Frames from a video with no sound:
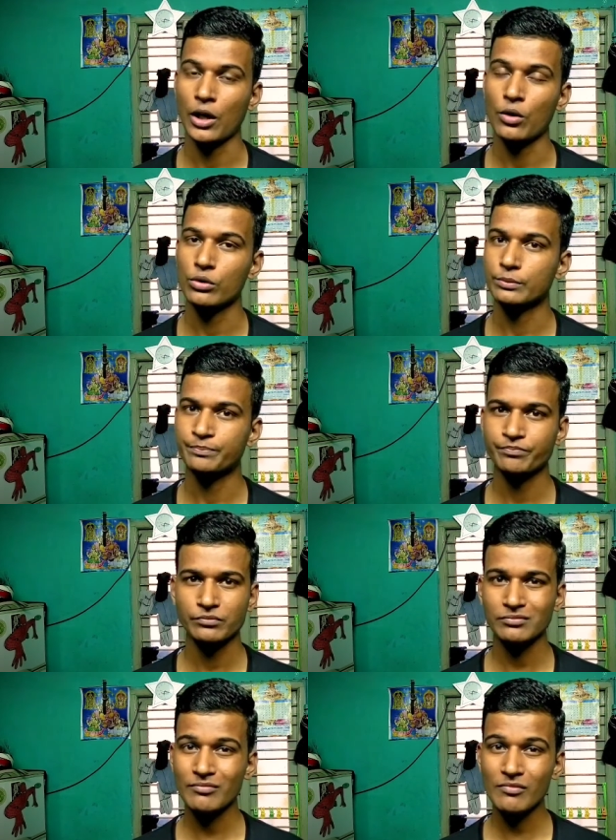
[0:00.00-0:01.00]
Now
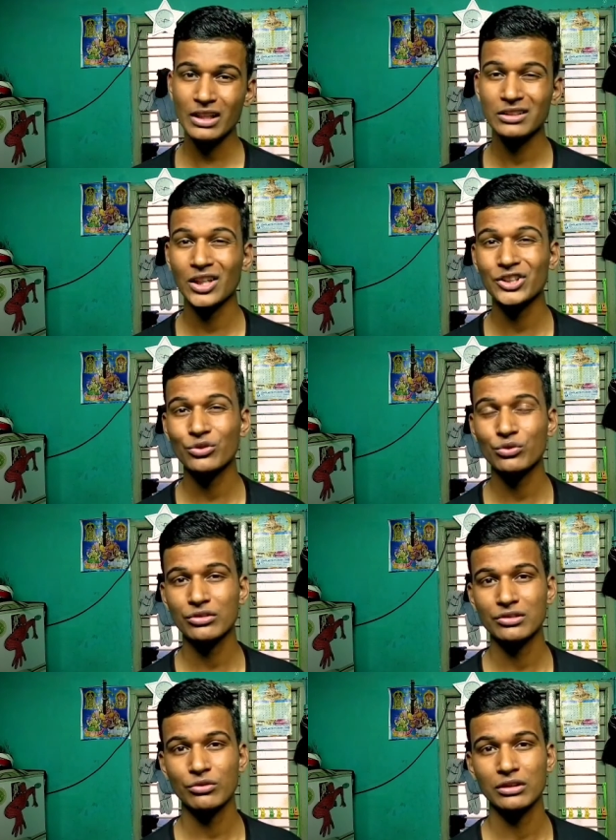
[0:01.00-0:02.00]
that
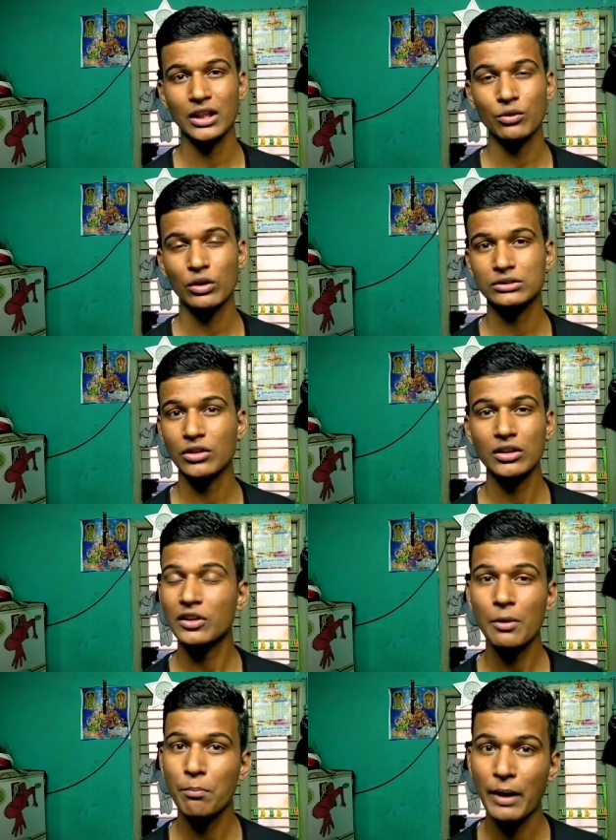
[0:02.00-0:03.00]
that was
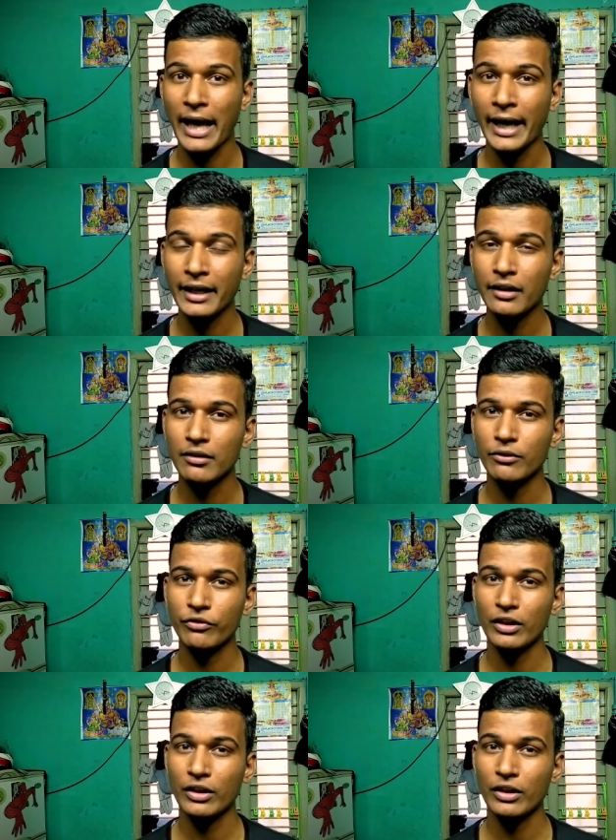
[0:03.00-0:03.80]
not at all planned